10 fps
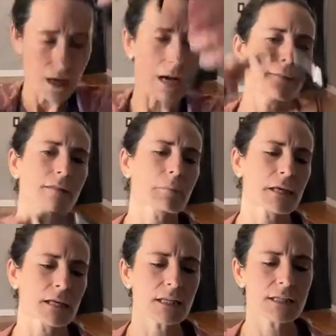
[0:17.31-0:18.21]
Turn on the
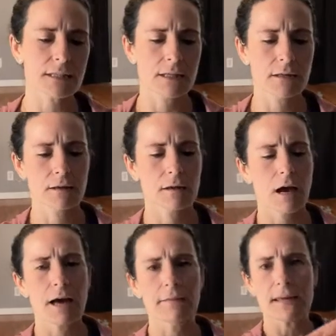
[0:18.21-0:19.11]
piece.
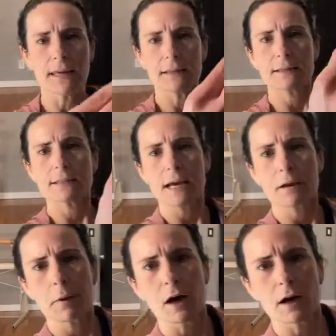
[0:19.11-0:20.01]
On the
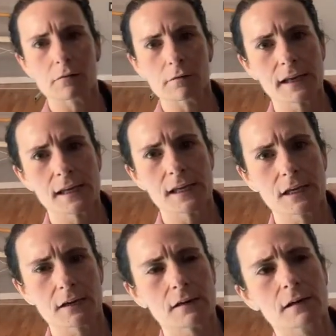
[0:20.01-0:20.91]
inside part right
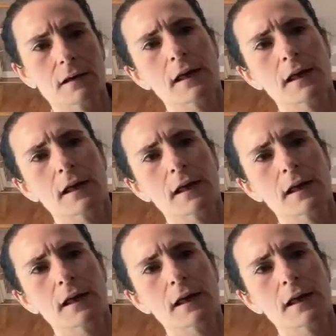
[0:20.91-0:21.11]
here